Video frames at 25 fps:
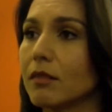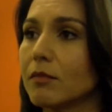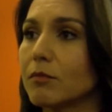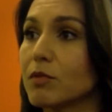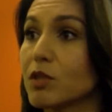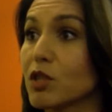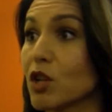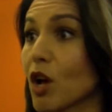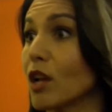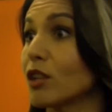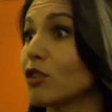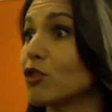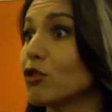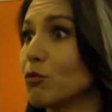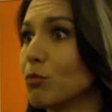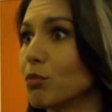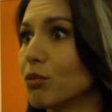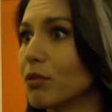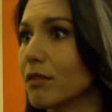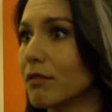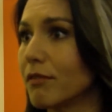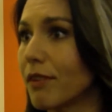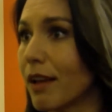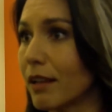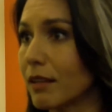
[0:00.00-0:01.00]
sought to
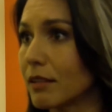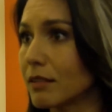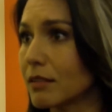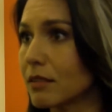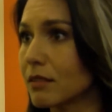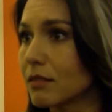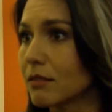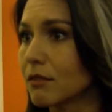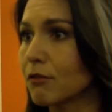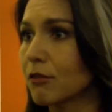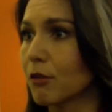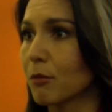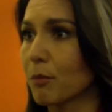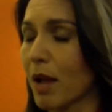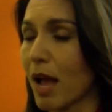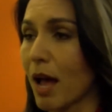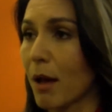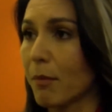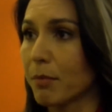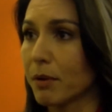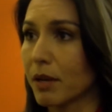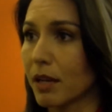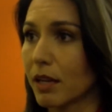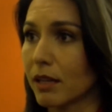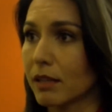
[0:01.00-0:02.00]
prevent from
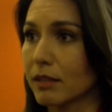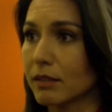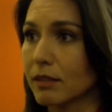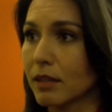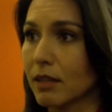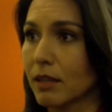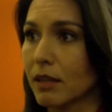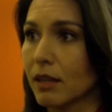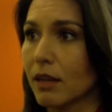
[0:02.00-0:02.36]
happening.